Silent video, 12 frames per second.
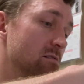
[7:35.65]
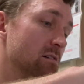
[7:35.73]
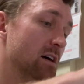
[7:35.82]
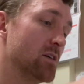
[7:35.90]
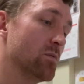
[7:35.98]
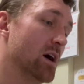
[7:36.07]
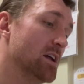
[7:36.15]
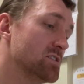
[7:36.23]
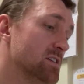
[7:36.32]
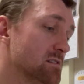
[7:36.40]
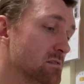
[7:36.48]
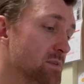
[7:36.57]
I watched
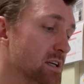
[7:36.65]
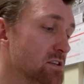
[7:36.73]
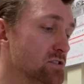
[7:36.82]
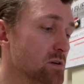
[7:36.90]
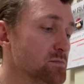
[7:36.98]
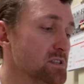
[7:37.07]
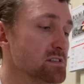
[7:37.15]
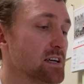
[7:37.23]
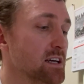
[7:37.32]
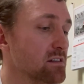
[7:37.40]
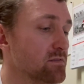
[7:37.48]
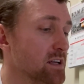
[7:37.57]
as a man jumped
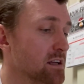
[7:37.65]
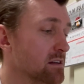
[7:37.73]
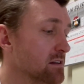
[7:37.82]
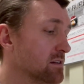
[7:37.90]
inside the van.